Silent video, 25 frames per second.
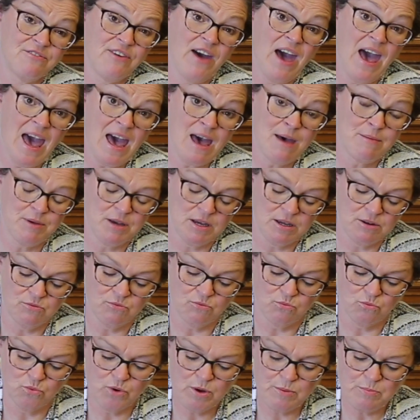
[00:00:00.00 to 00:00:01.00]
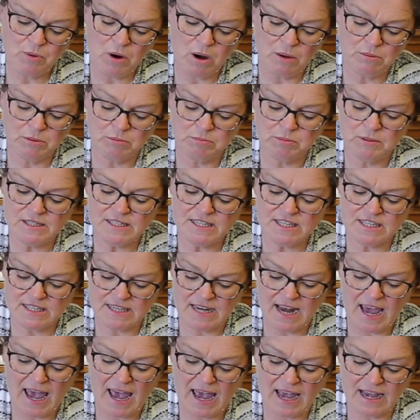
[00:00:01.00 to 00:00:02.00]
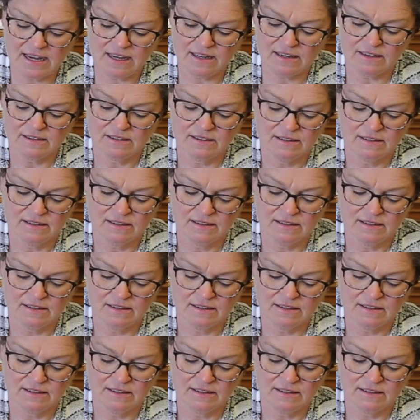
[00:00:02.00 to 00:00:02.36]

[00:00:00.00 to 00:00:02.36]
habit, we probably snack.